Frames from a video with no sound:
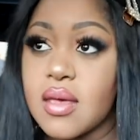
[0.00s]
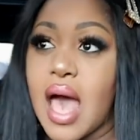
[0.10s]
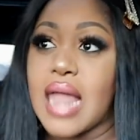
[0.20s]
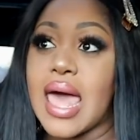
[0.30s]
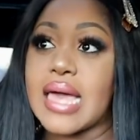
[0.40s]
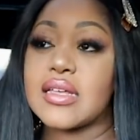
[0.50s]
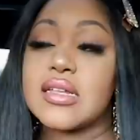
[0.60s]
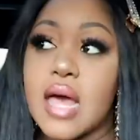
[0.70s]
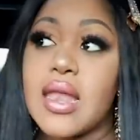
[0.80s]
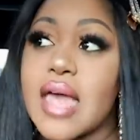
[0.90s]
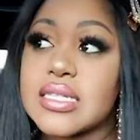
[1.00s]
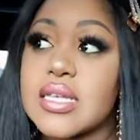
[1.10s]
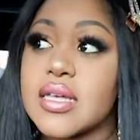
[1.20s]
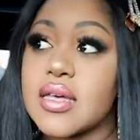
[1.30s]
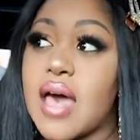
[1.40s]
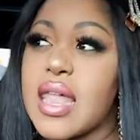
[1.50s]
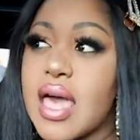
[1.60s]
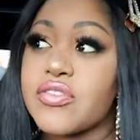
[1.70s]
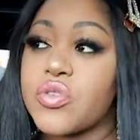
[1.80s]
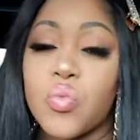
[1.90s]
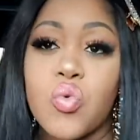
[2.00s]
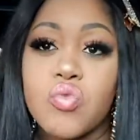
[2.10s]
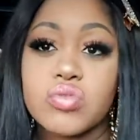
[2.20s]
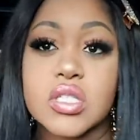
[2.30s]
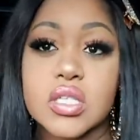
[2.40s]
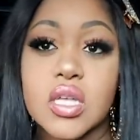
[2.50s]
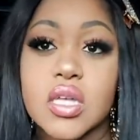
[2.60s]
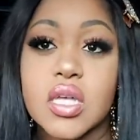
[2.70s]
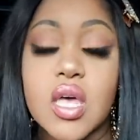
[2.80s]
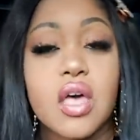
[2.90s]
I like the walls to